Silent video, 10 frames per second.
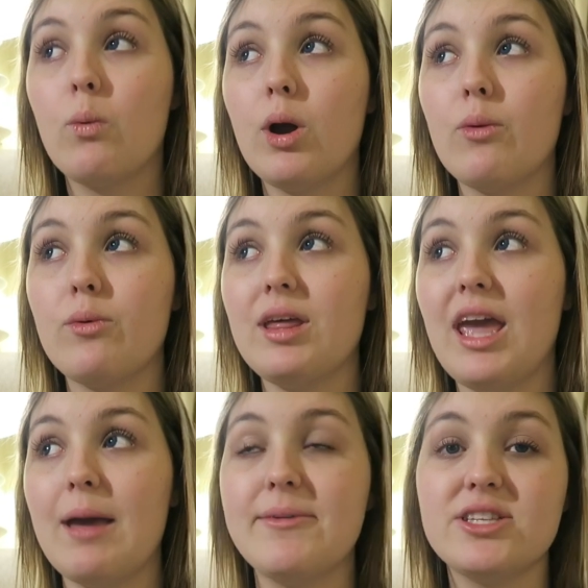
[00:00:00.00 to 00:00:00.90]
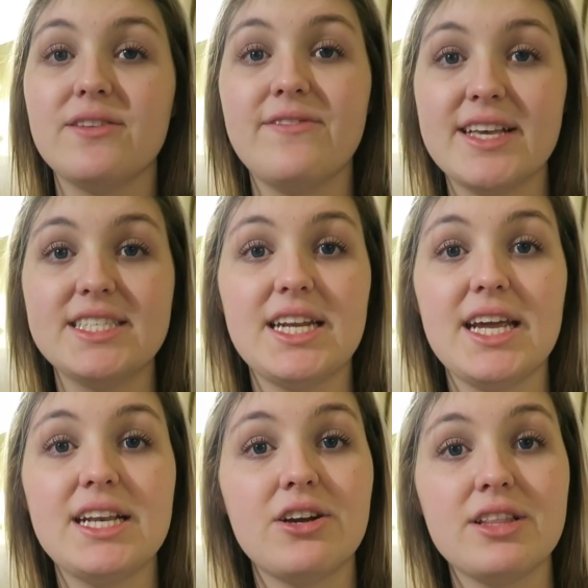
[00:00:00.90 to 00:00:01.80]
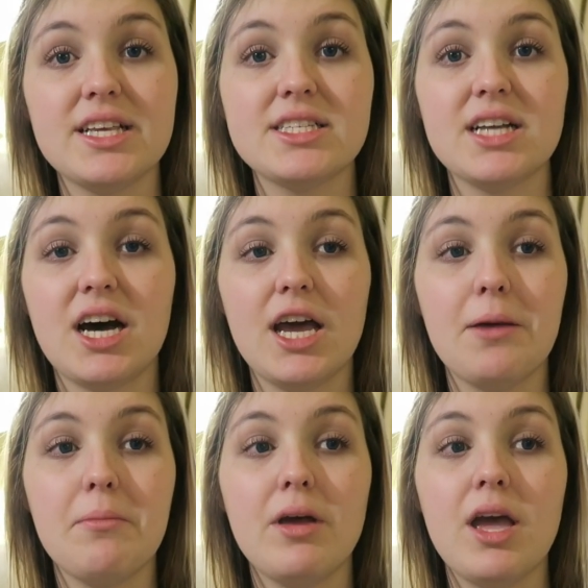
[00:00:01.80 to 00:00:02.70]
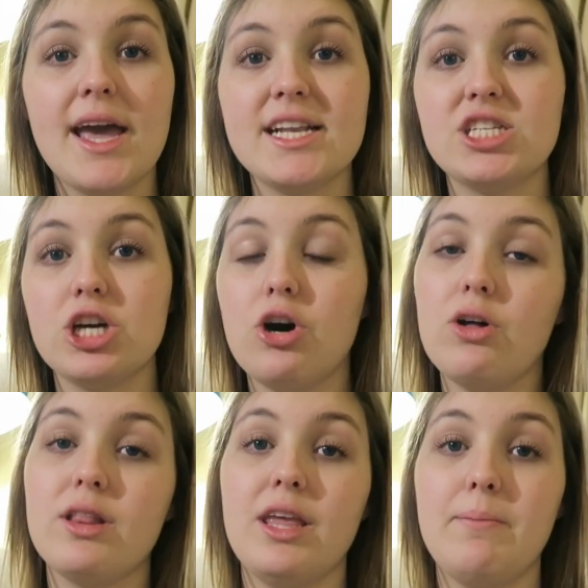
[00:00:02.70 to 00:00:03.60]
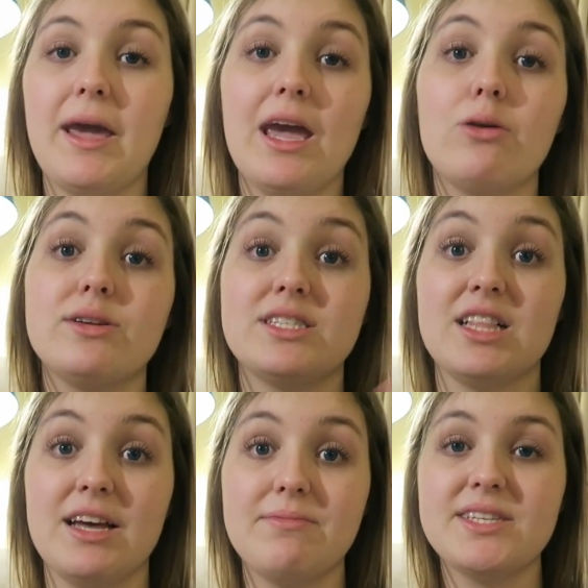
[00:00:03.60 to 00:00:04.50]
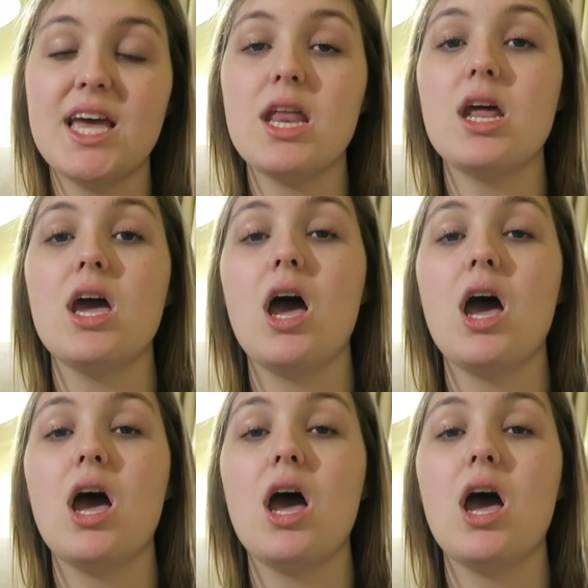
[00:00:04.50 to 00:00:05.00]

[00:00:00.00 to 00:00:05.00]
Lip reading: weren't really able to visit it during this time until the ban was lifted.